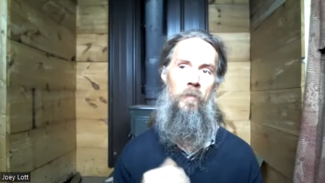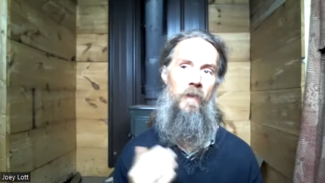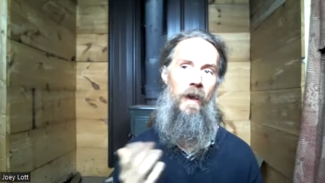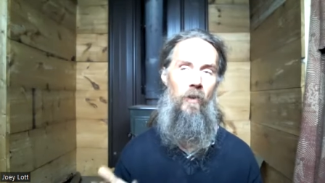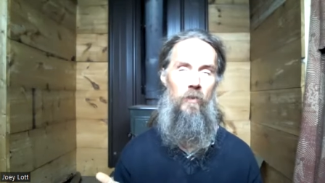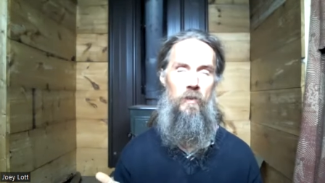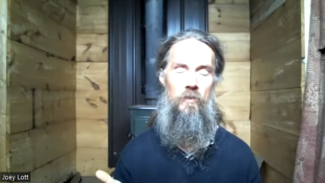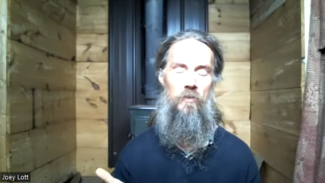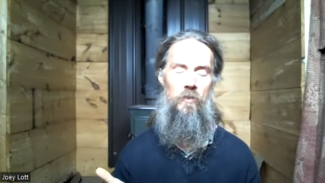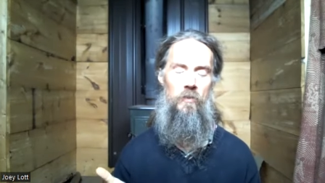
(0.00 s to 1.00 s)
Now, how
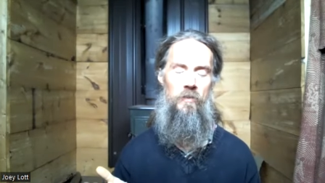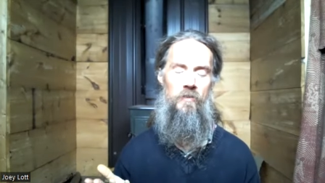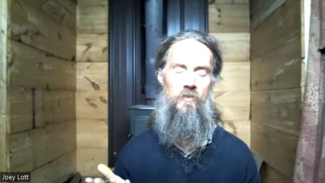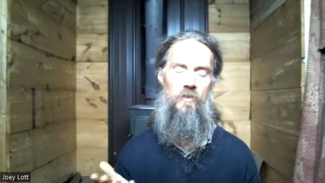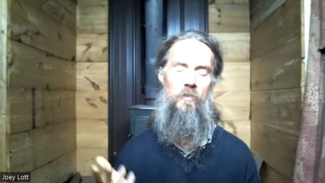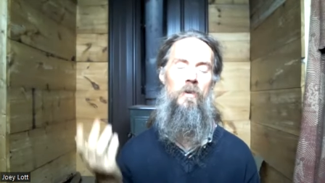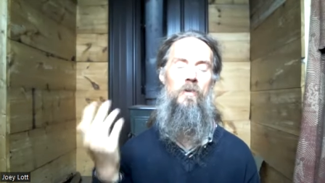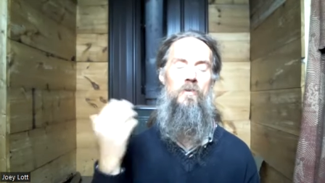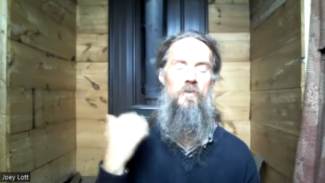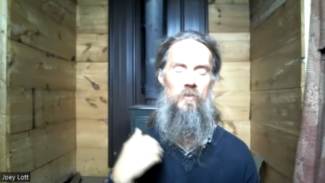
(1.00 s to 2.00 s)
can you know that that's true? Well,
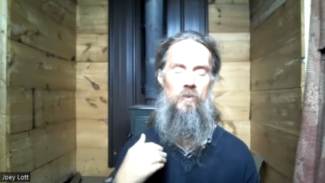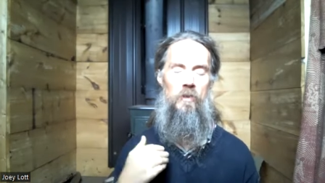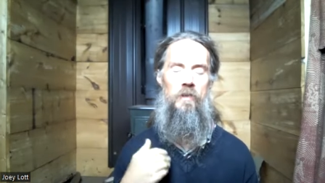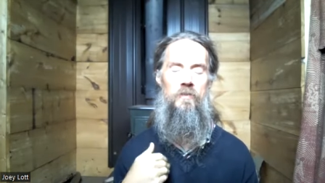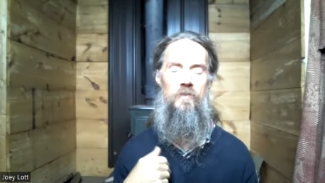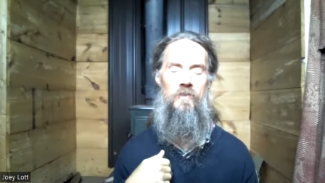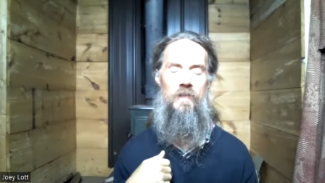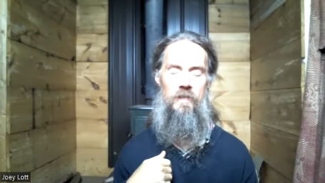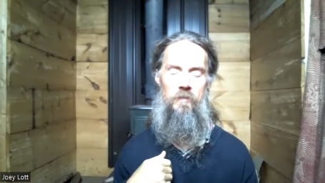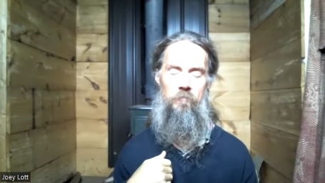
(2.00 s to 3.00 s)
you just look and
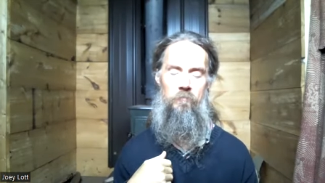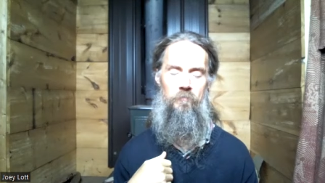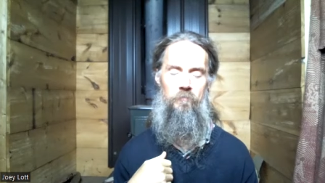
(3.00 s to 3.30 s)
see.